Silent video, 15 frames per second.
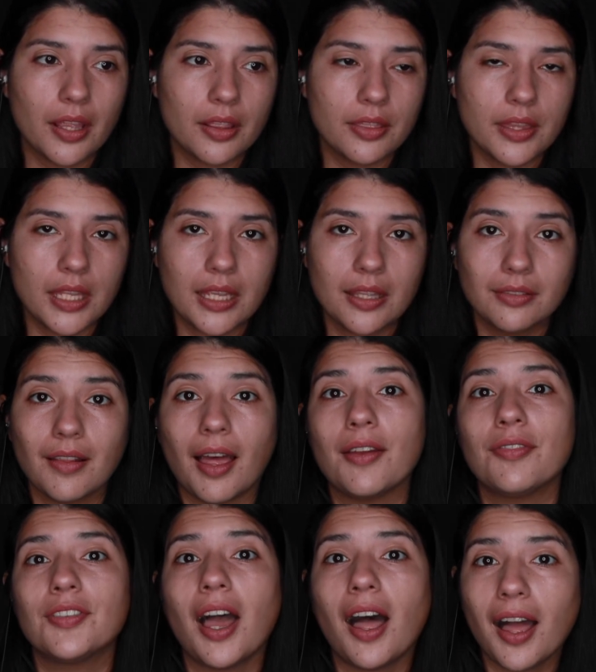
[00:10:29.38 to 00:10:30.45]
the
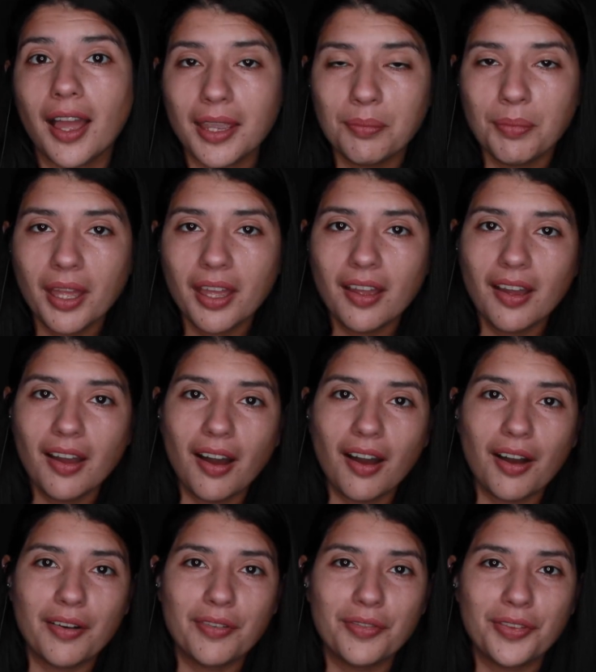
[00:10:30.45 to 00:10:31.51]
lifetime
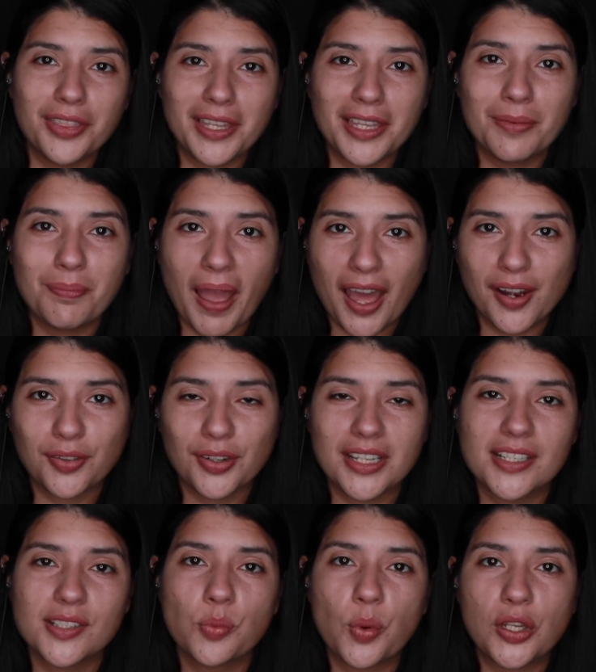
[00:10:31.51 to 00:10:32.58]
of the
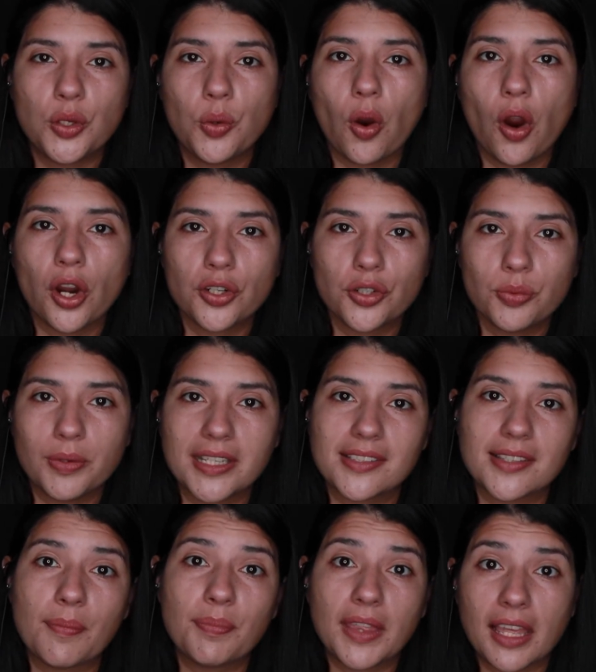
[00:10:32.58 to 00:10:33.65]
batteries when you are doing
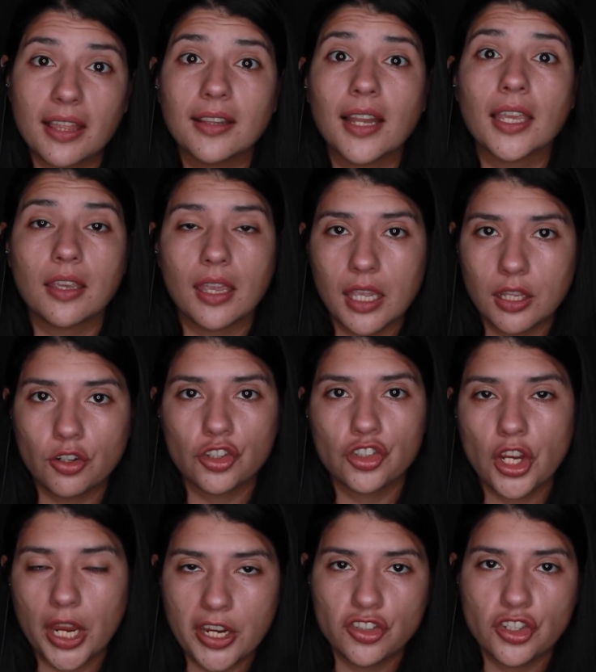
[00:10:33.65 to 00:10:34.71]
something like
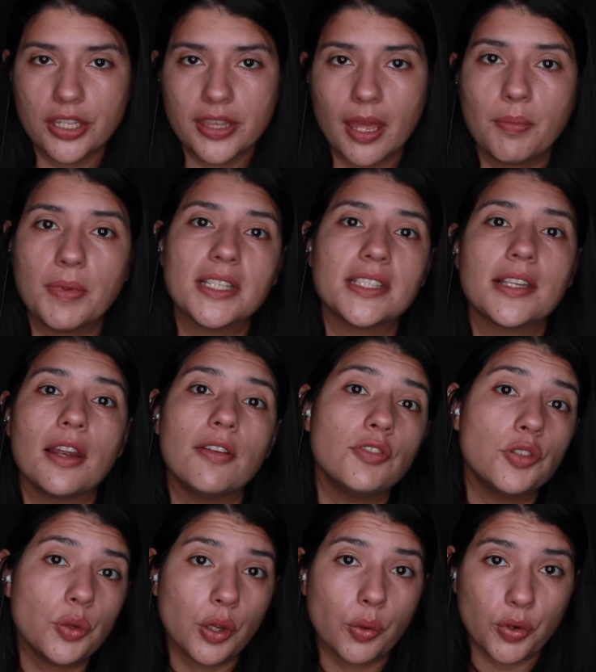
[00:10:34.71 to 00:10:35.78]
interchanging them instead of
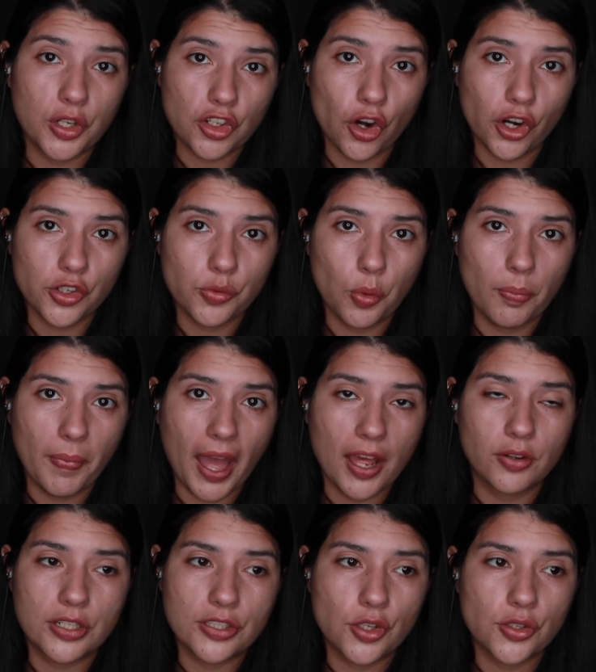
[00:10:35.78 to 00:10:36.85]
doing rechargeable
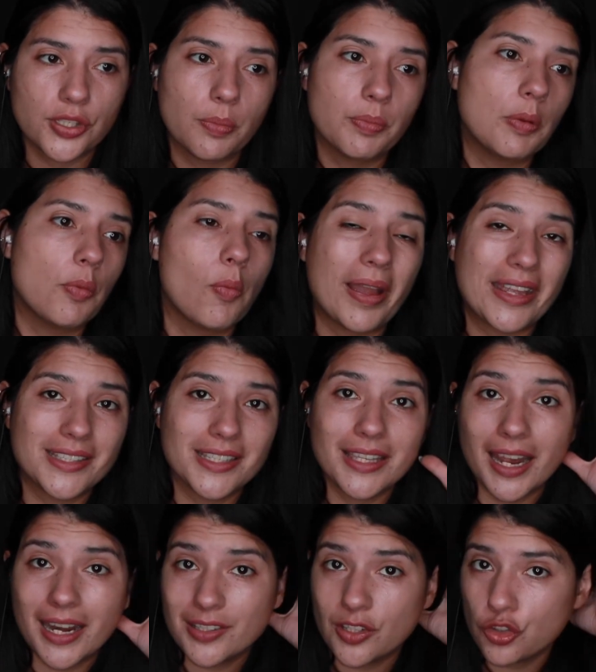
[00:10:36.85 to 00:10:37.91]
batteries. So some people might see
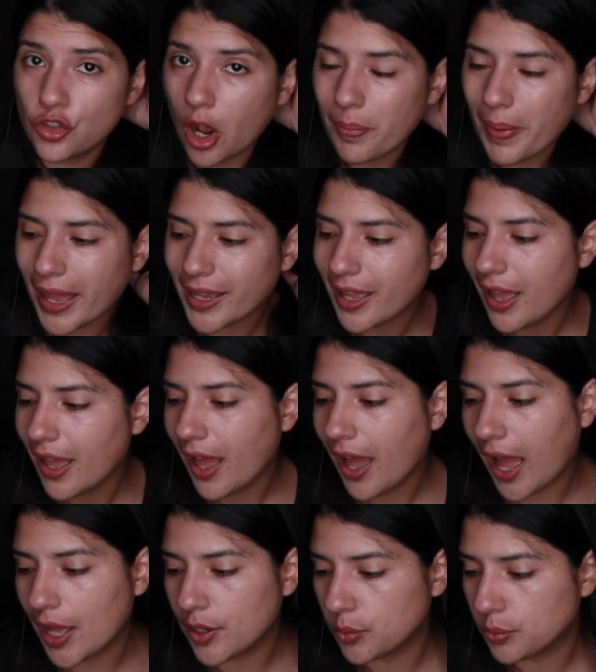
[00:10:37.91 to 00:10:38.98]
that as a drawback.
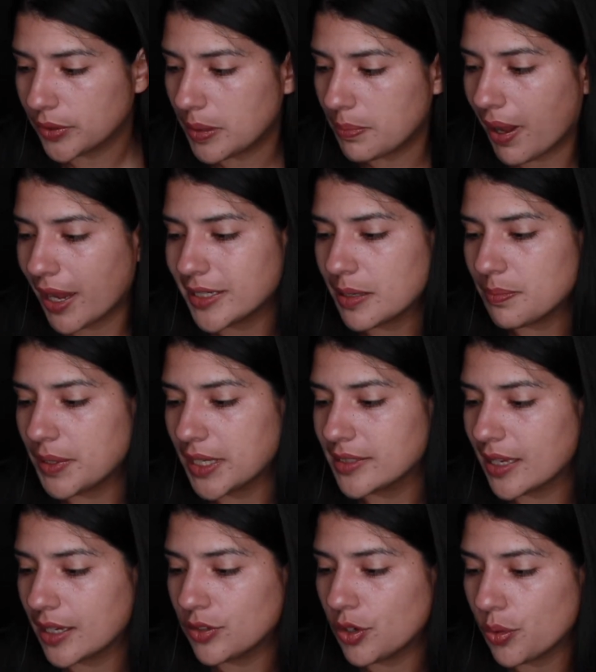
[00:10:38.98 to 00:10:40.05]
I don't really mind it
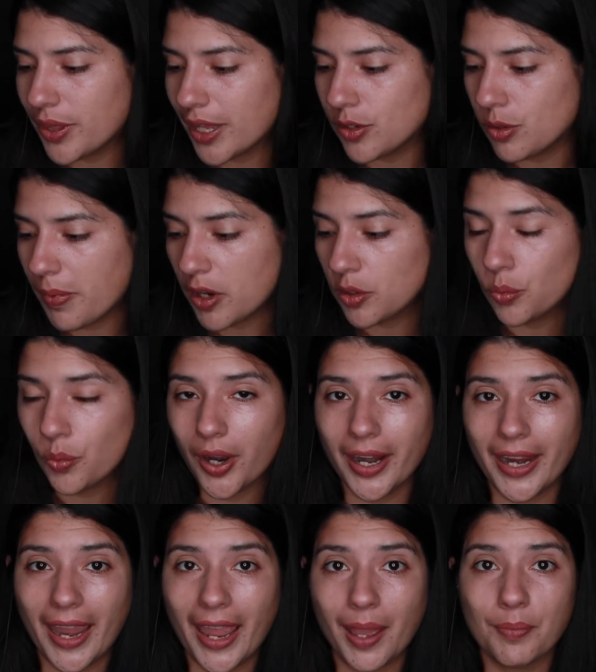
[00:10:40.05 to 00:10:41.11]
because I know that no matter where
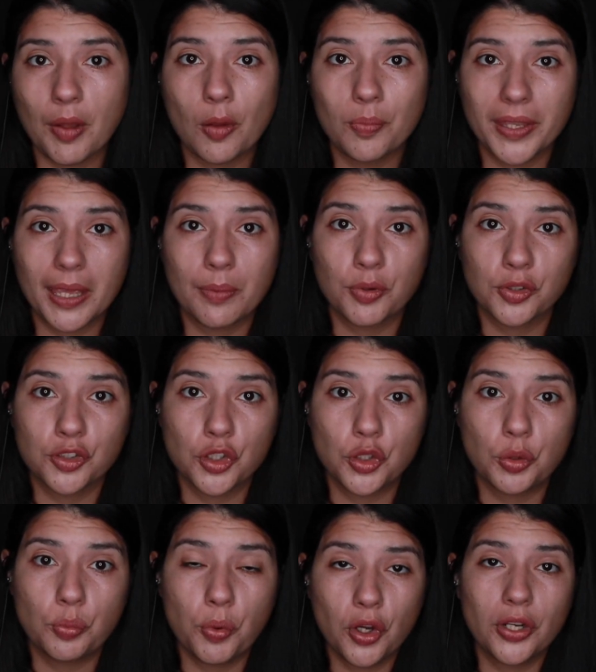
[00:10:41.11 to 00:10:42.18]
I am, I'll be able
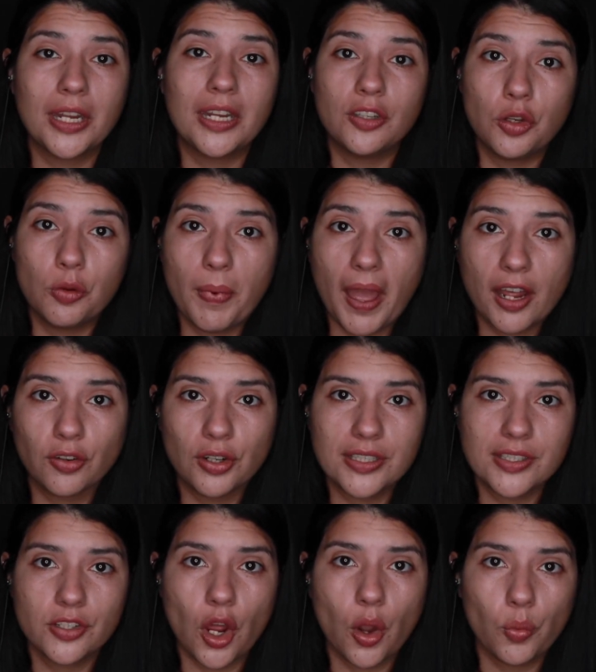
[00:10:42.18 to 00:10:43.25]
to put in new
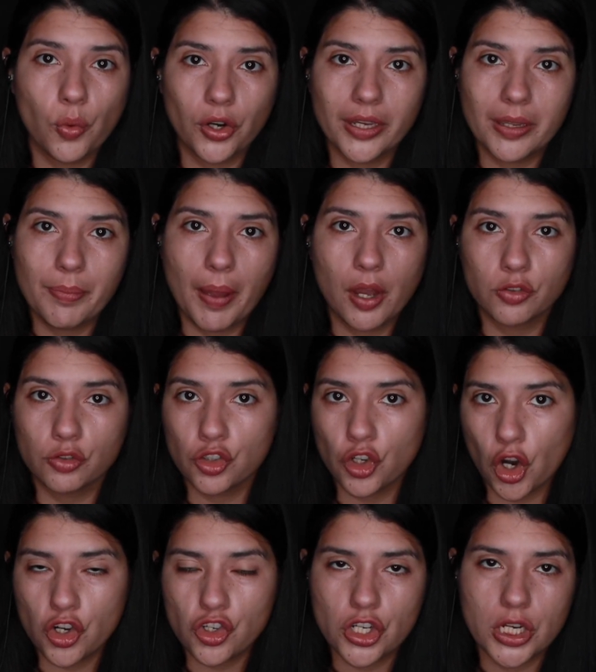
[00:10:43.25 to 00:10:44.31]
batteries and not worry about
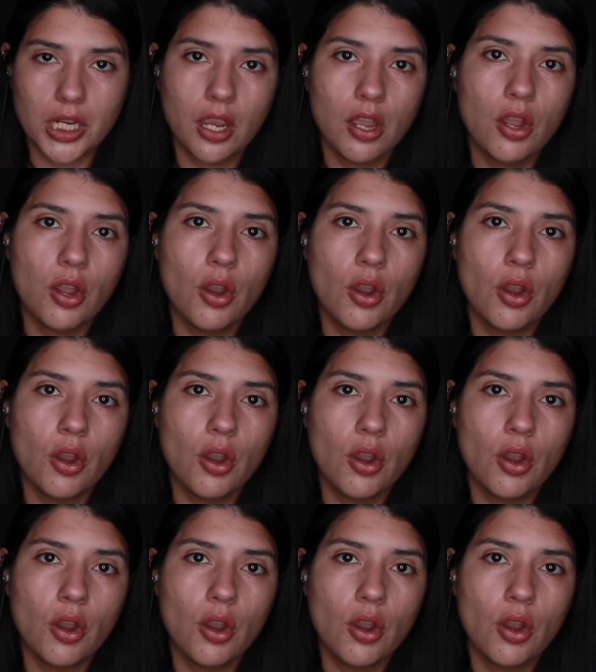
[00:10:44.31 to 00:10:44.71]
charging